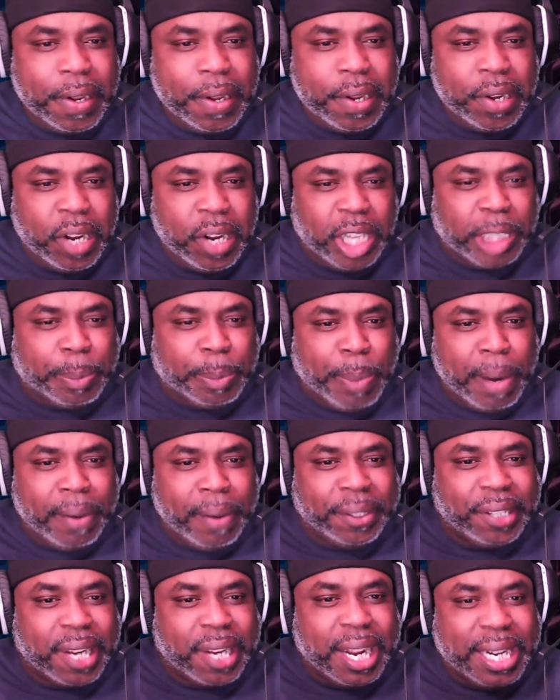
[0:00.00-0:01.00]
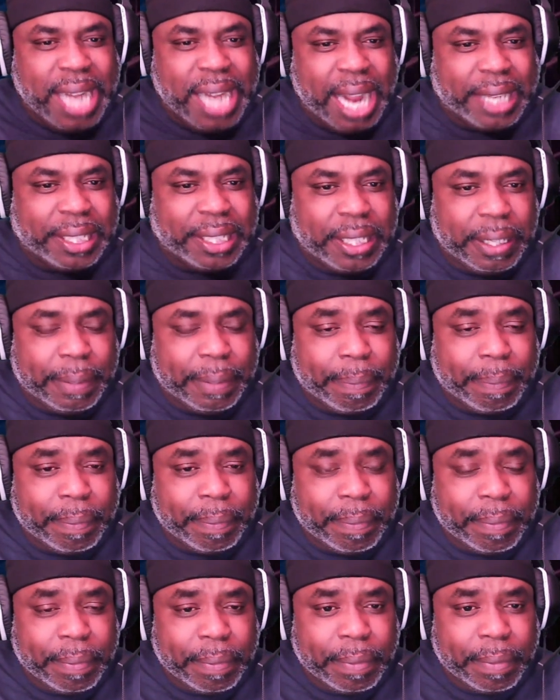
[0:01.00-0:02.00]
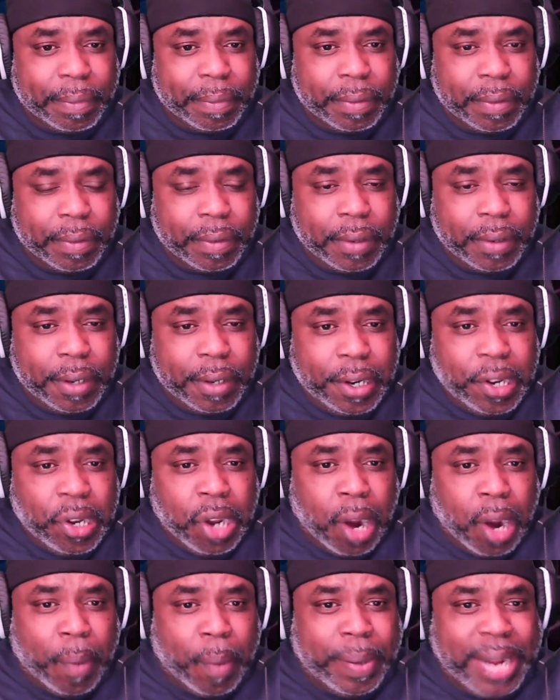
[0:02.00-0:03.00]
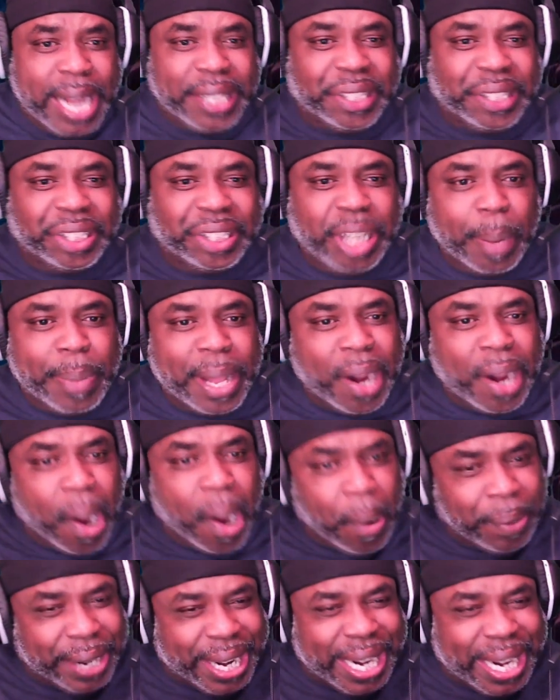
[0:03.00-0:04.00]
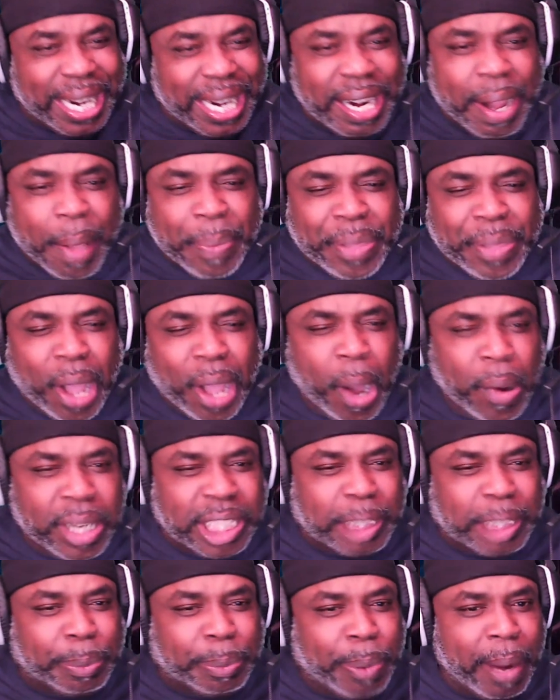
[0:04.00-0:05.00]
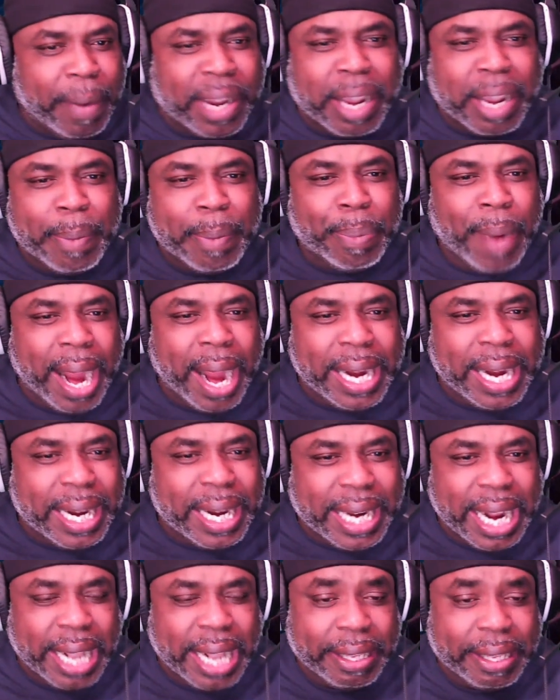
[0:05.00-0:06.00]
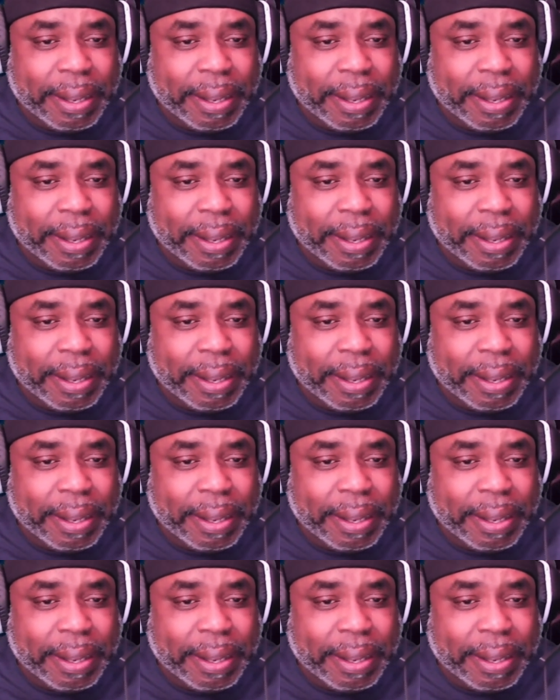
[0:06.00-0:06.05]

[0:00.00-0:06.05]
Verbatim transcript: a spiritual connection, a relationship that only the Holy Spirit can bring together.